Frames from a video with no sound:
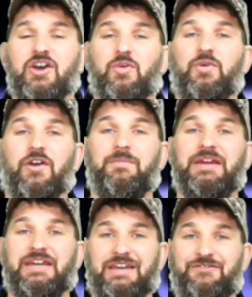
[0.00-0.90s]
we are
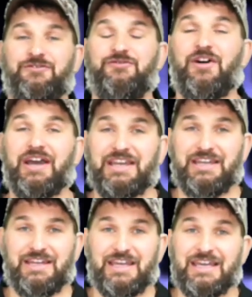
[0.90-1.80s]
being
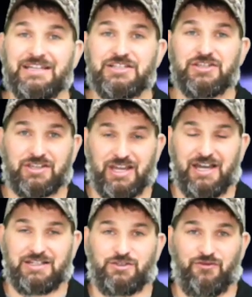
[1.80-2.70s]
invited into
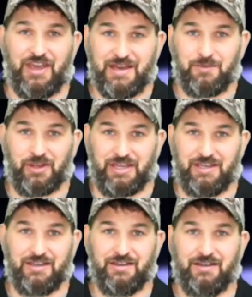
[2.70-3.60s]
God's family.
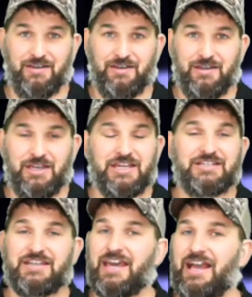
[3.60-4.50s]
He's
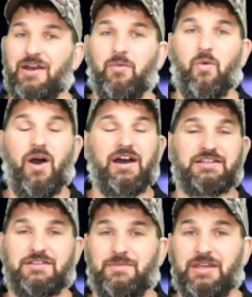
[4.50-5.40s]
saying, I want
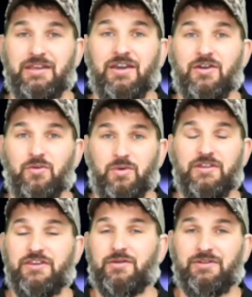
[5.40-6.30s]
to be with
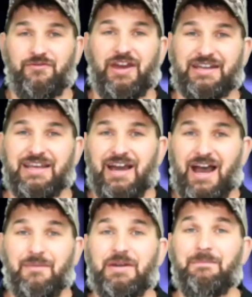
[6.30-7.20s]
you. In fact,
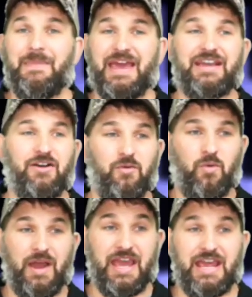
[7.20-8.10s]
I'm going to make a
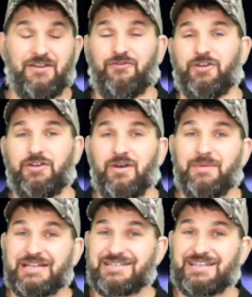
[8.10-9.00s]
way for you. I'm going
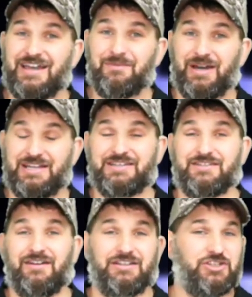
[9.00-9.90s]
to send my
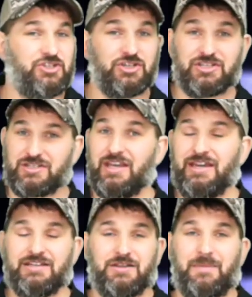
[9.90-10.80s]
son just
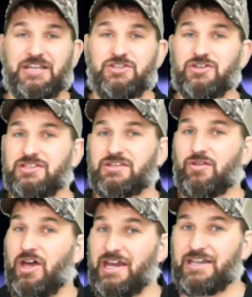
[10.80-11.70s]
to be just
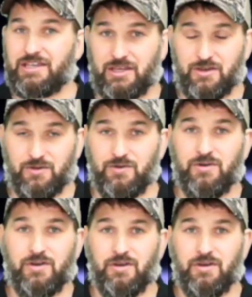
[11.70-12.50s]
like you,